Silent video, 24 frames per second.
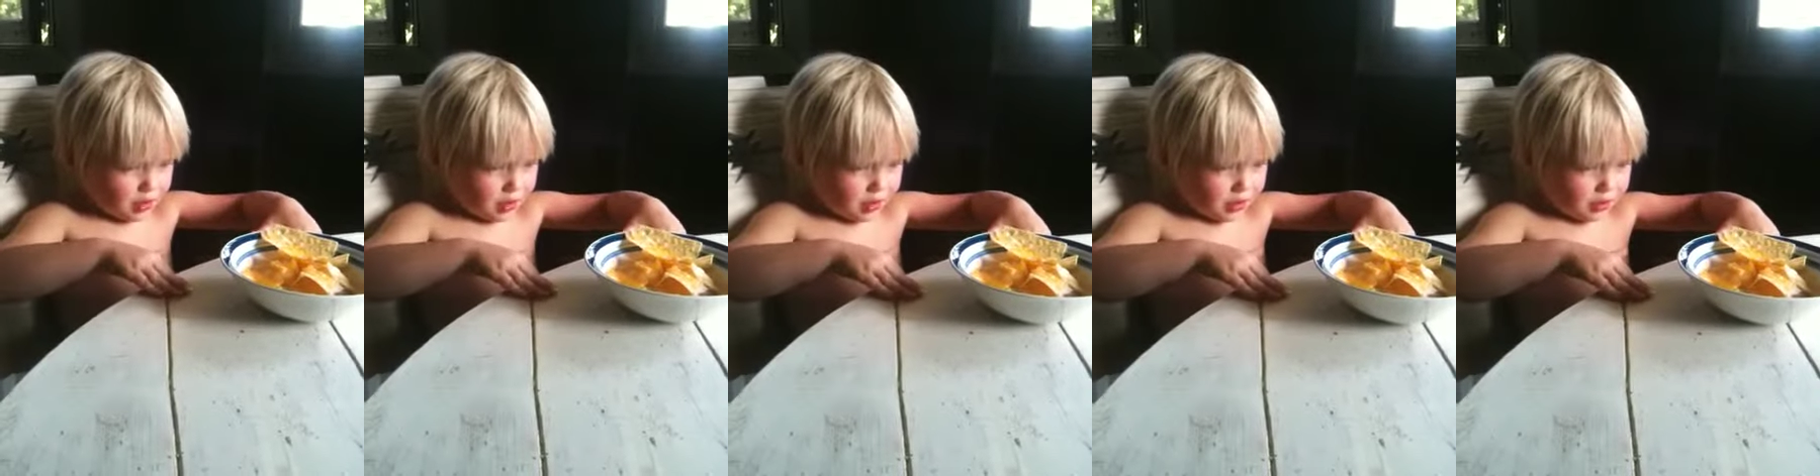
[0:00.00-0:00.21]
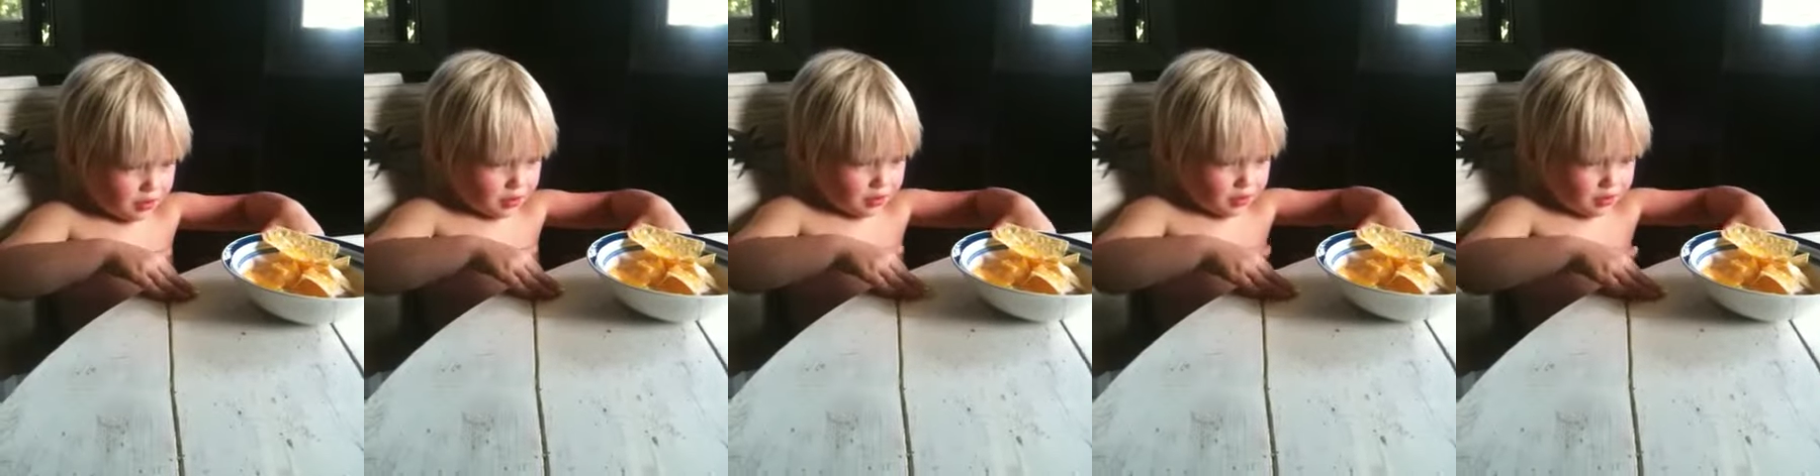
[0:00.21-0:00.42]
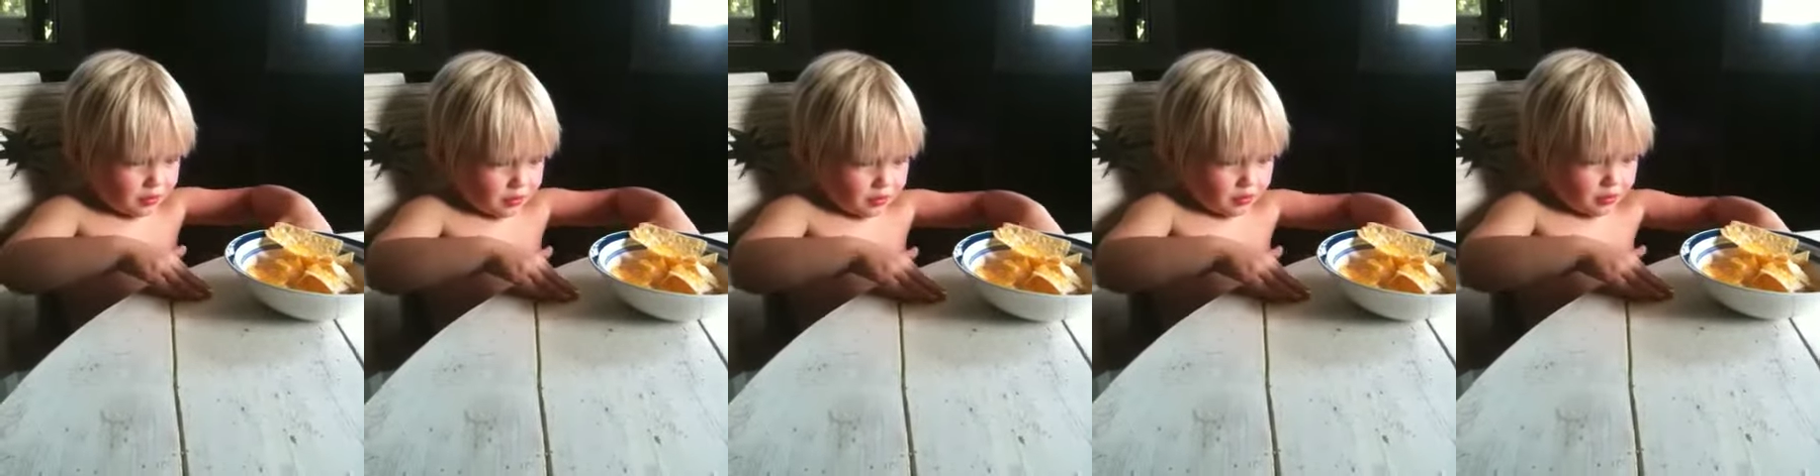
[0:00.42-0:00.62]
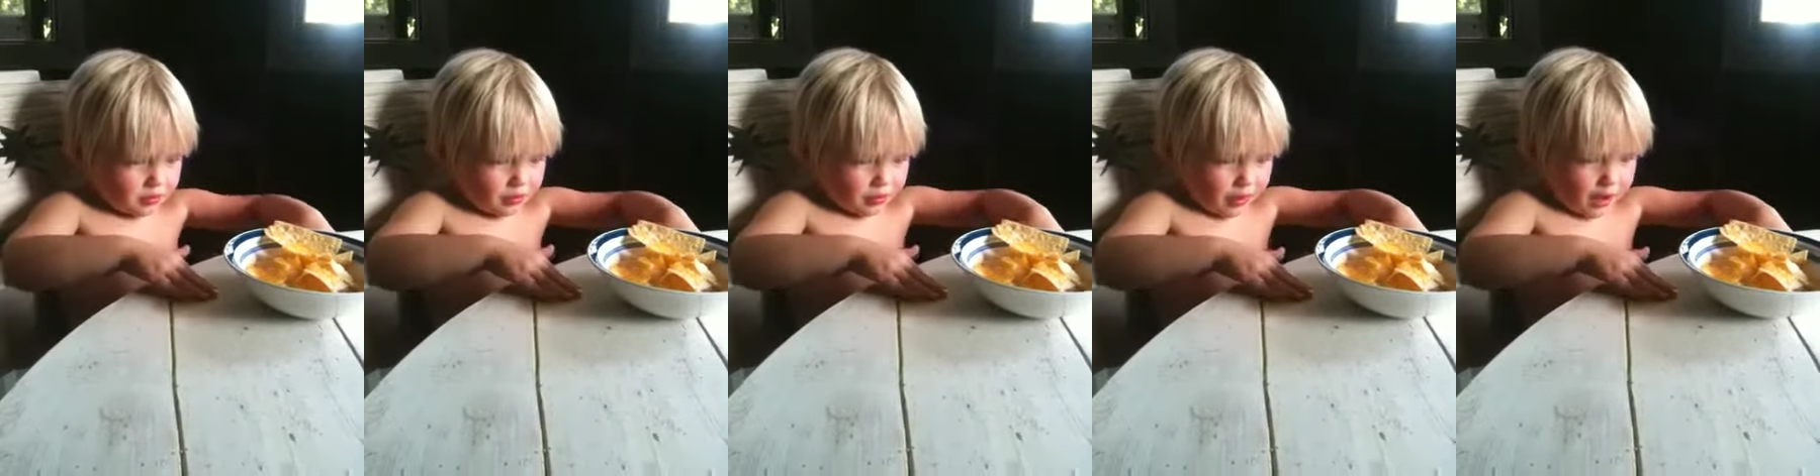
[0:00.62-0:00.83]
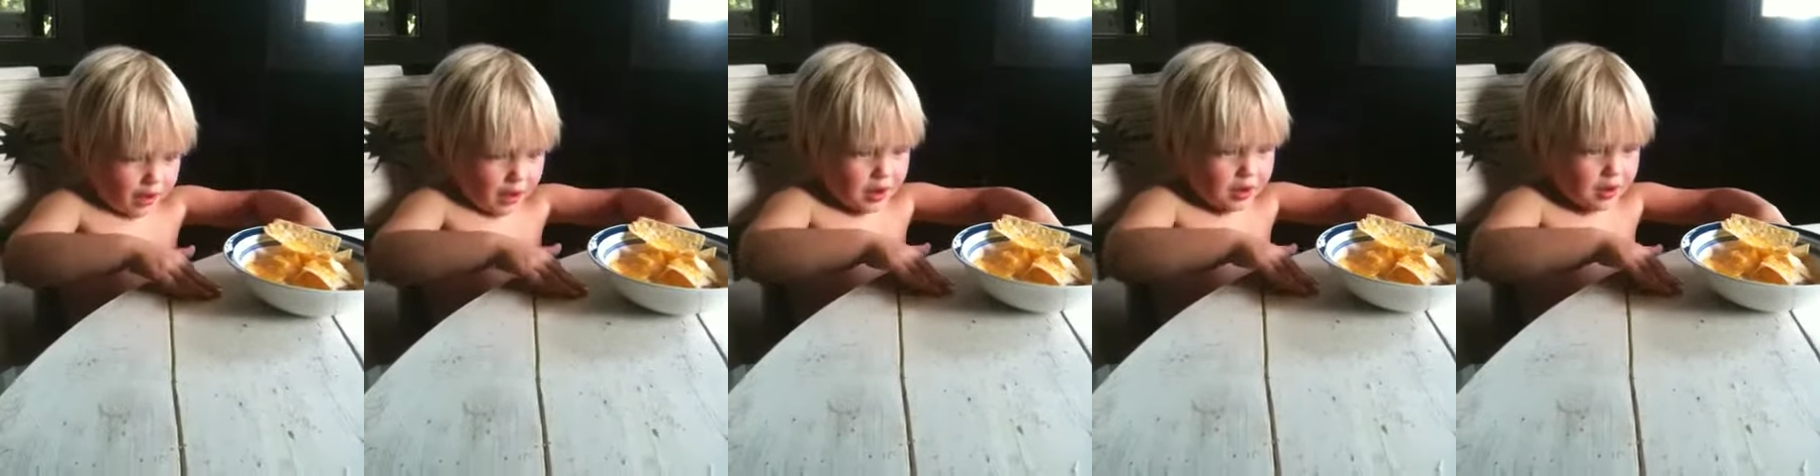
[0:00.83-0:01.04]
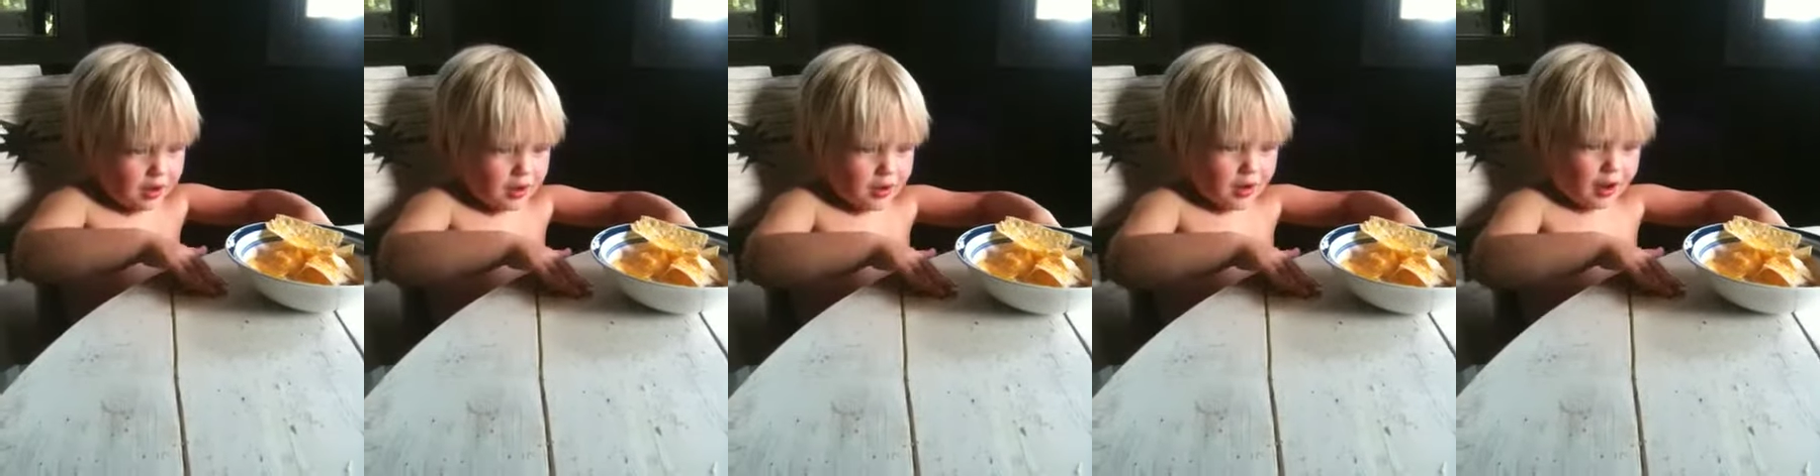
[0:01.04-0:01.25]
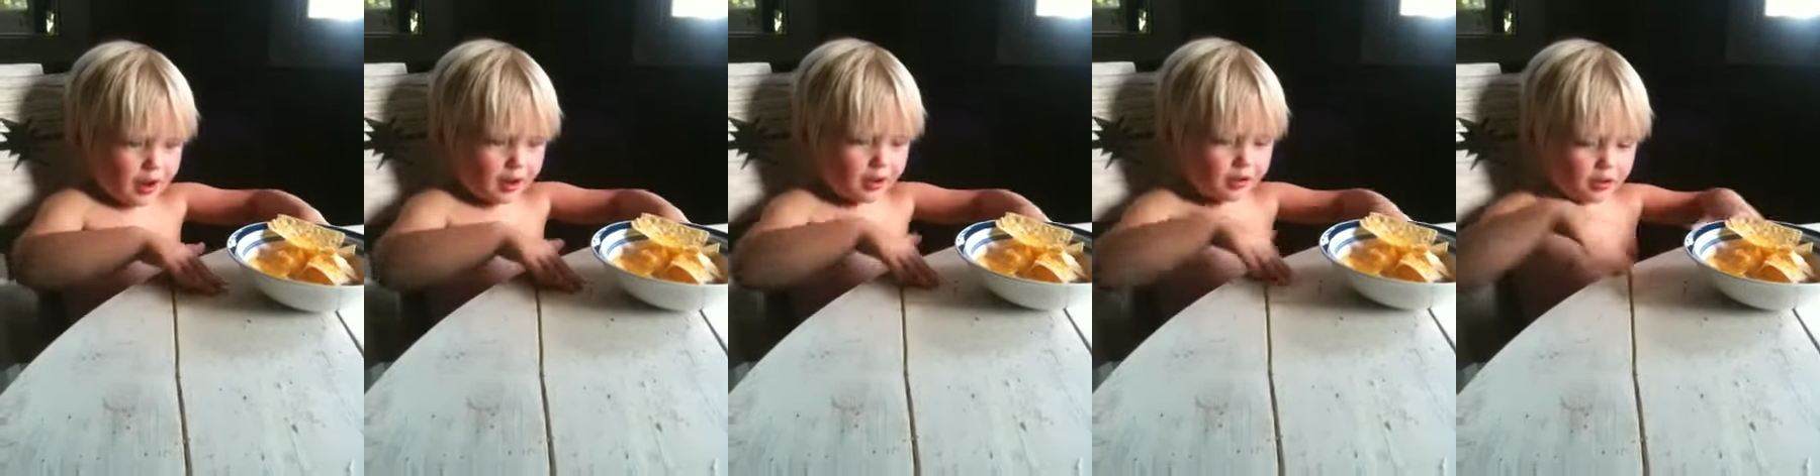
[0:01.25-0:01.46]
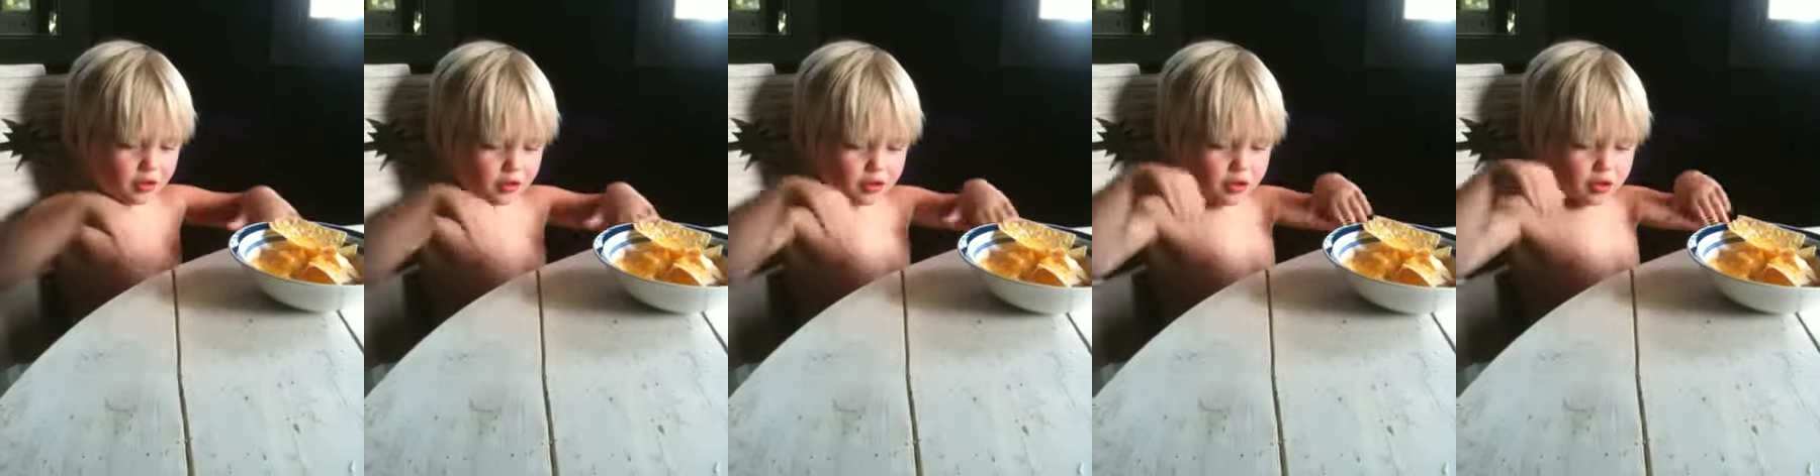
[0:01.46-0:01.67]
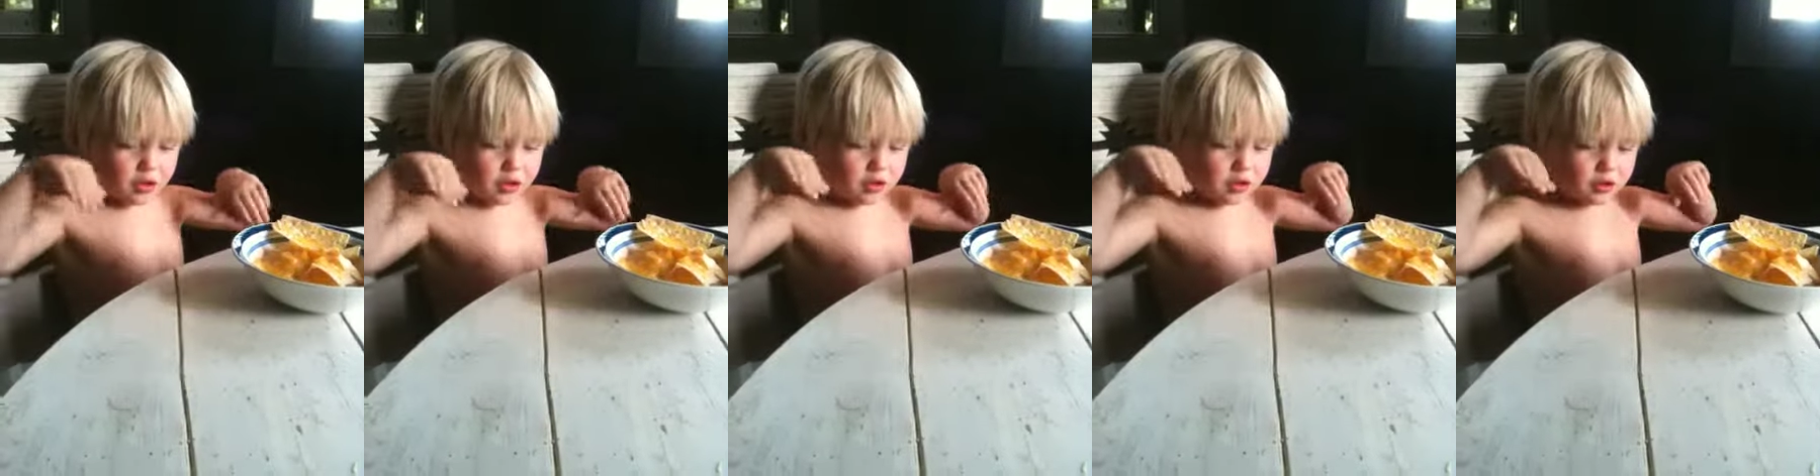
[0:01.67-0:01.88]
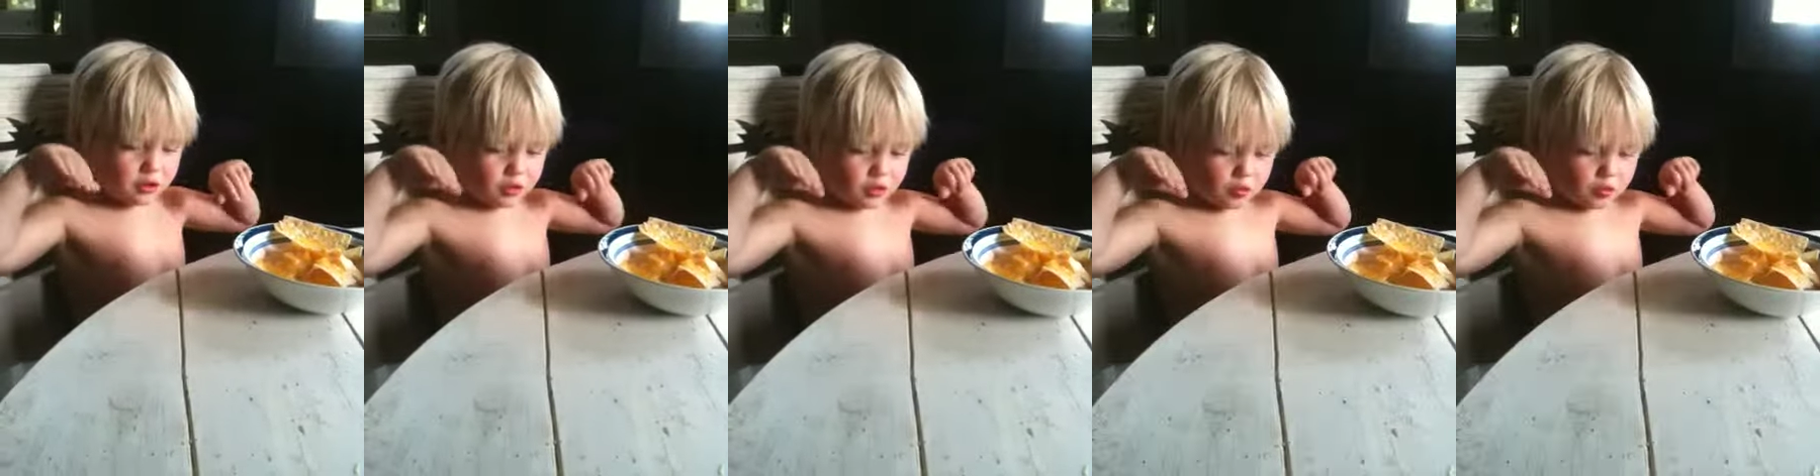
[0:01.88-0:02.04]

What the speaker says: red light, I could just